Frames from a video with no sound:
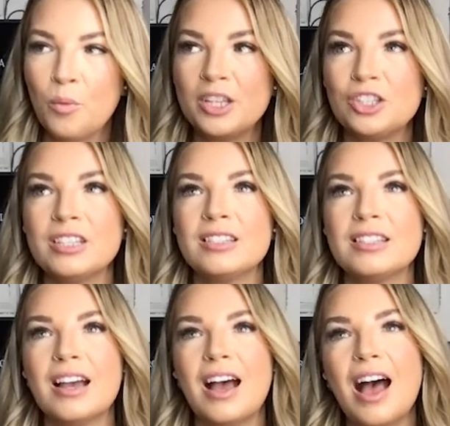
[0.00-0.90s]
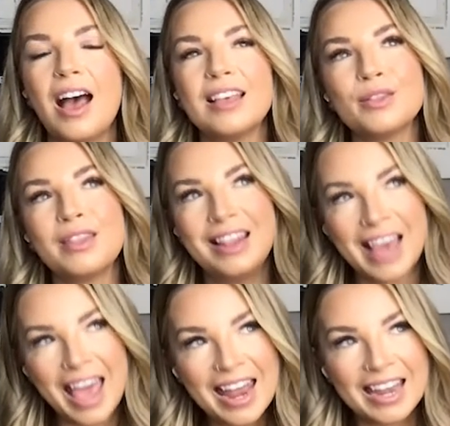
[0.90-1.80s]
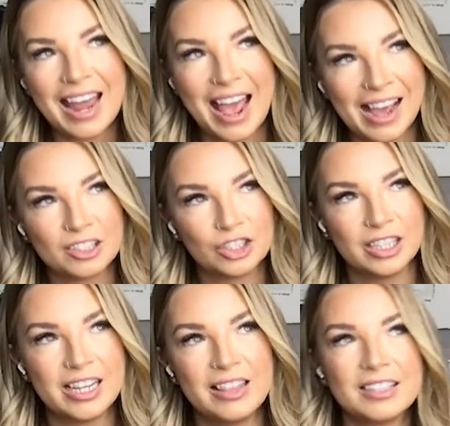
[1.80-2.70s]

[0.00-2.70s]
which is then actually,